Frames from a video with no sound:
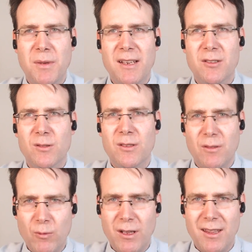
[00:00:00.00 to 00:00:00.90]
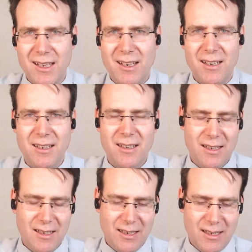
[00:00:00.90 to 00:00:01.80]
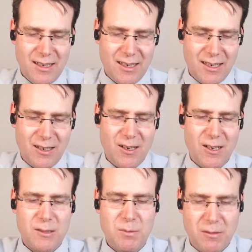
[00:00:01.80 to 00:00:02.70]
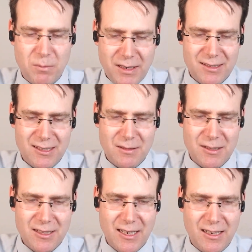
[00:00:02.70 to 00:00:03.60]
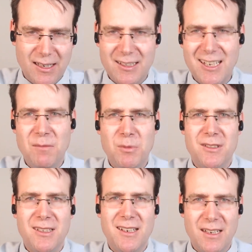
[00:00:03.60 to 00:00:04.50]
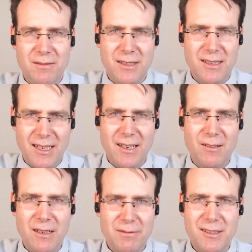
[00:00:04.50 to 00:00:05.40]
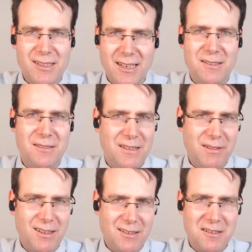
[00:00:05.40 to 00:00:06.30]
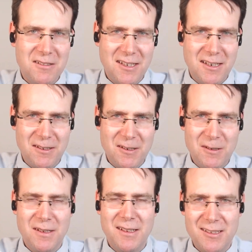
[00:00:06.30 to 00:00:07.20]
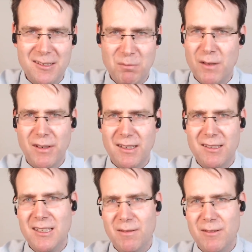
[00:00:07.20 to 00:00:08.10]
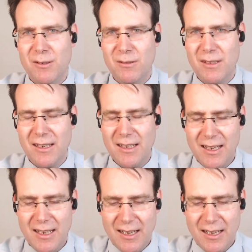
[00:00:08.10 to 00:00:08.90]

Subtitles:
benzos within a hospital-based setting, like 10% every day, or every second, or every third day. And it's perfectly safe to do that.